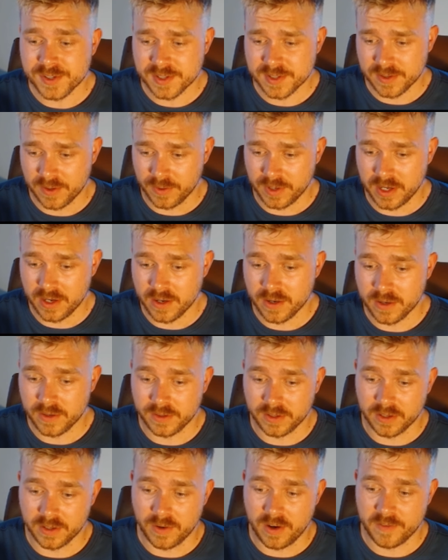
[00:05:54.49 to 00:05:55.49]
So here,
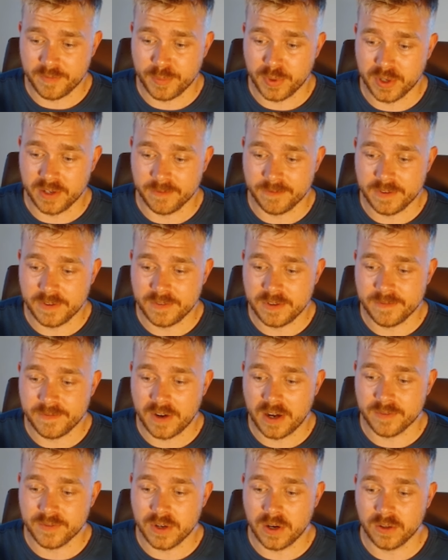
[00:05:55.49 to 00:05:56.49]
I've put in
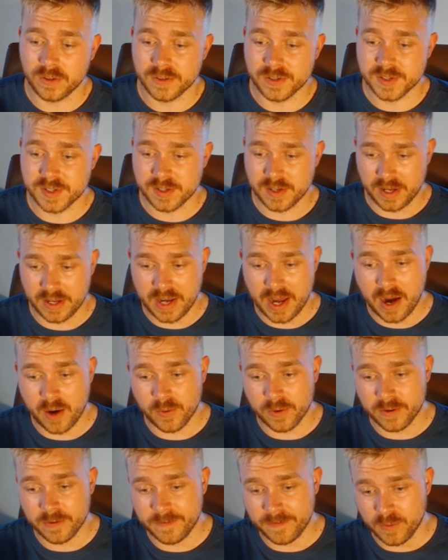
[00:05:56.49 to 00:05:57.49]
$55 an
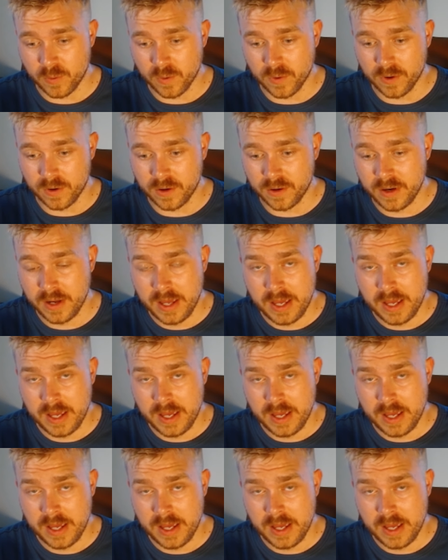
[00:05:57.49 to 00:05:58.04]
hour for